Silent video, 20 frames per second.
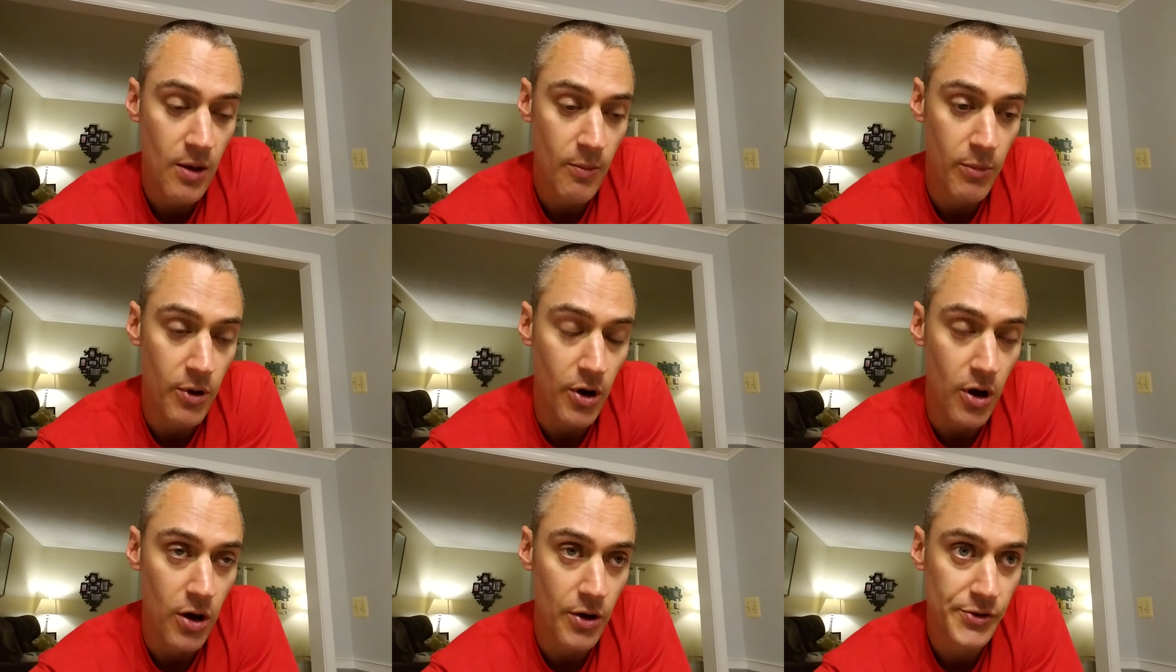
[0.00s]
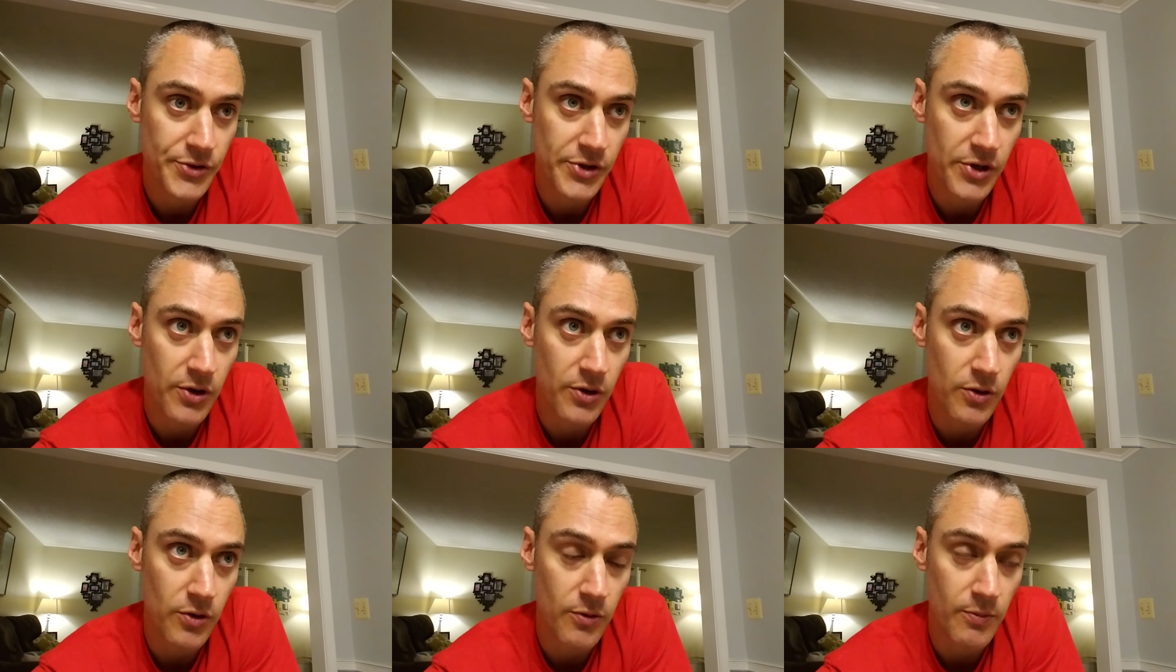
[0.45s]
but
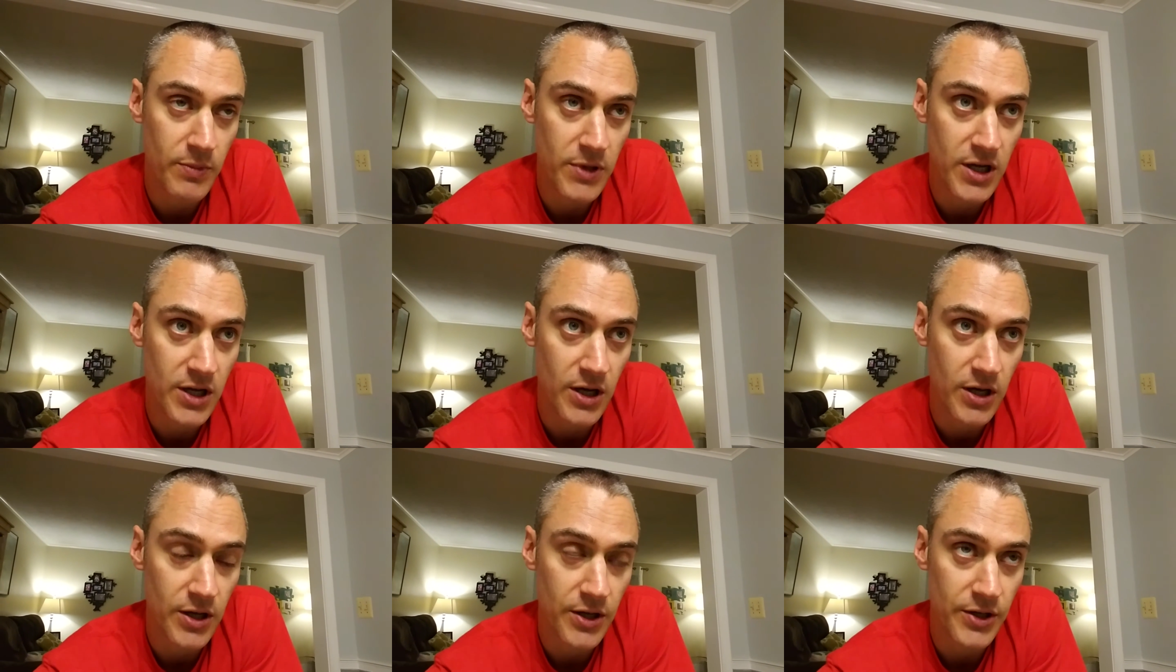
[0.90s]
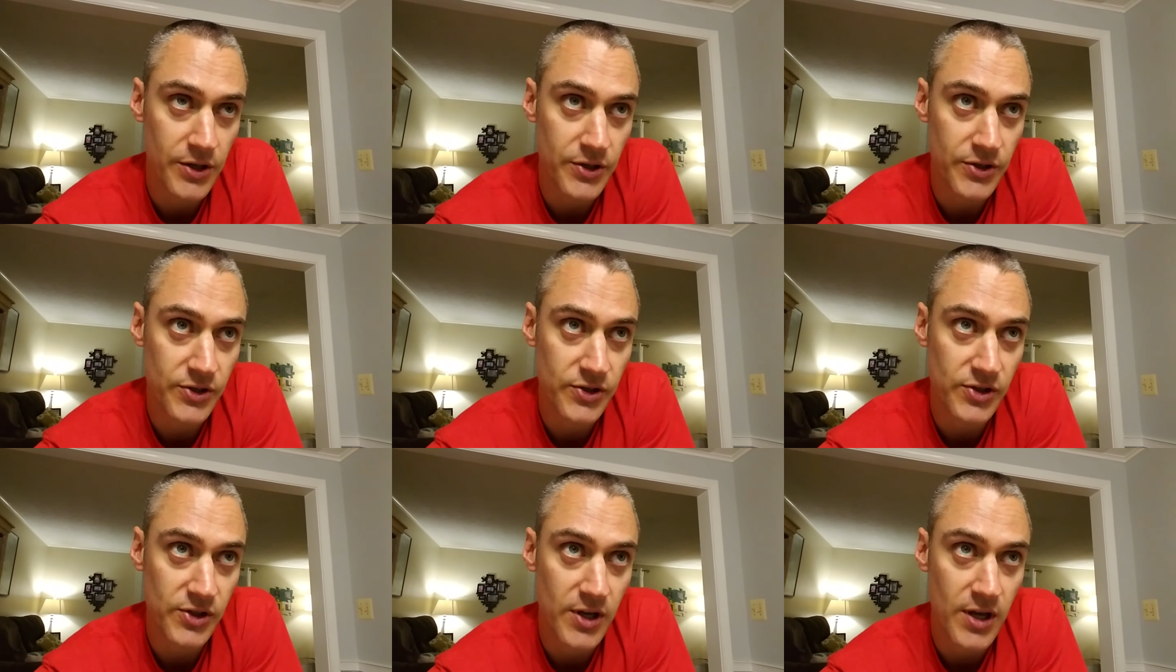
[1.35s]
also
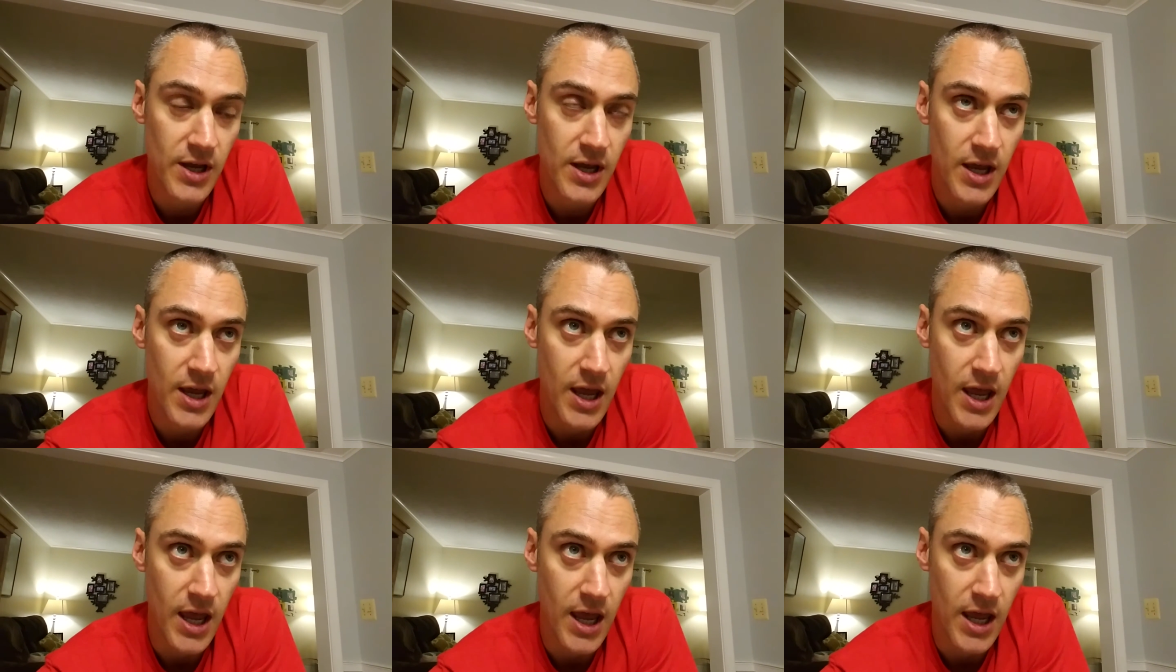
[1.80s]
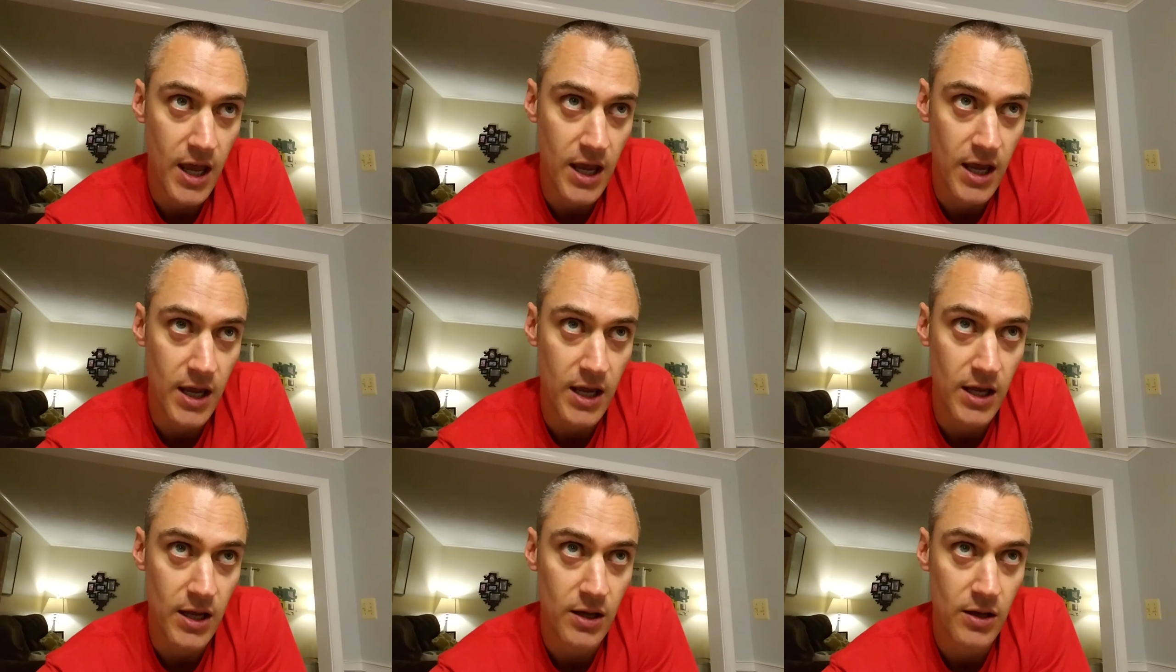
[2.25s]
because
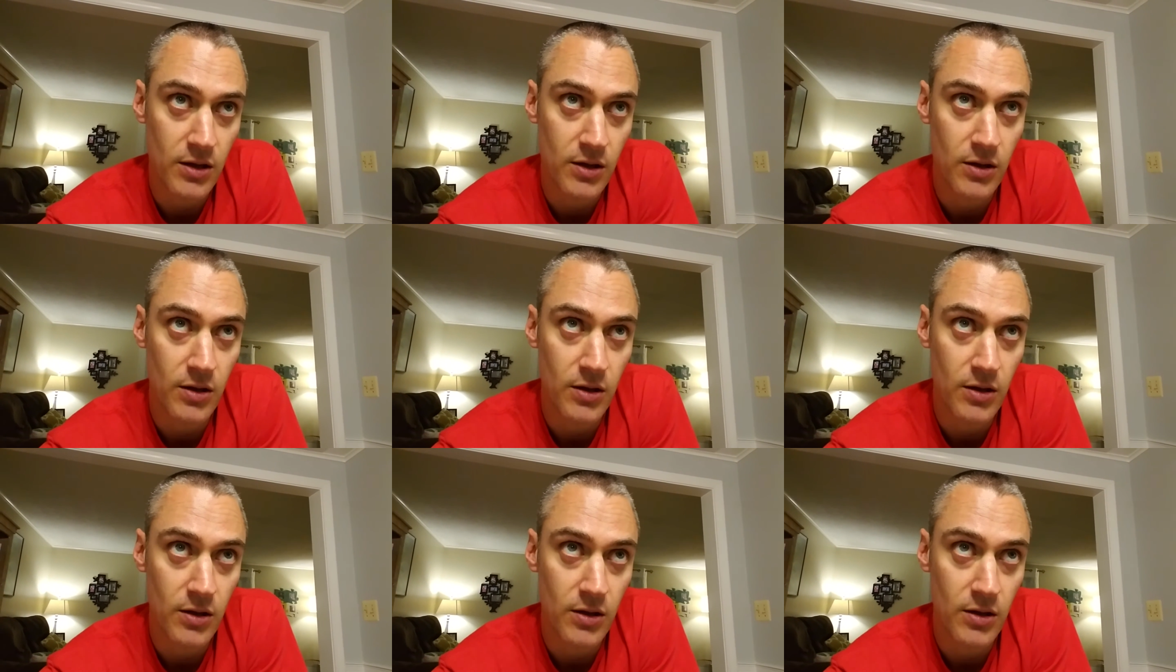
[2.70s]
a